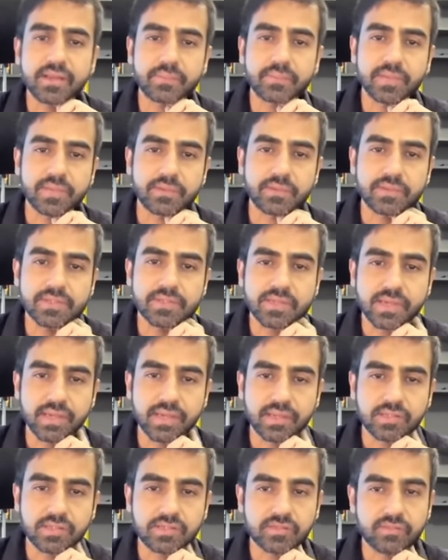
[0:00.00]
at maybe
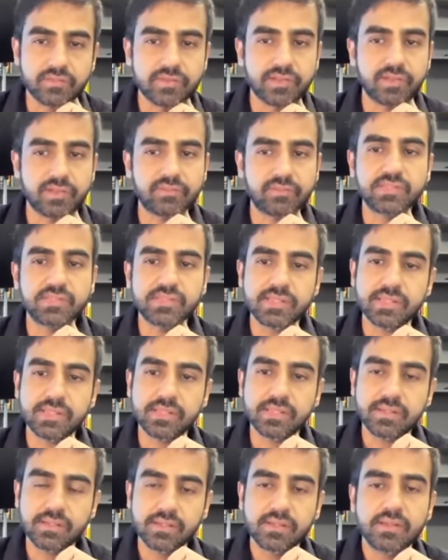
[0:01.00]
the age of
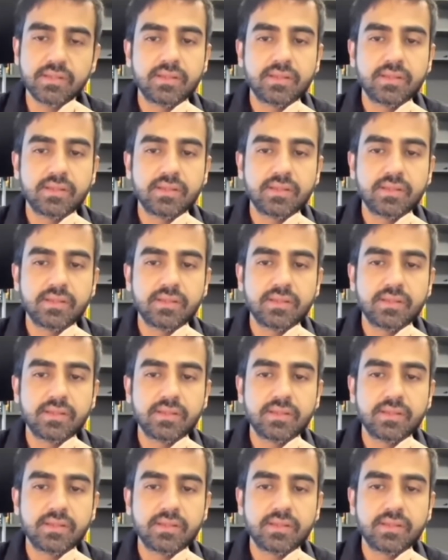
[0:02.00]
17.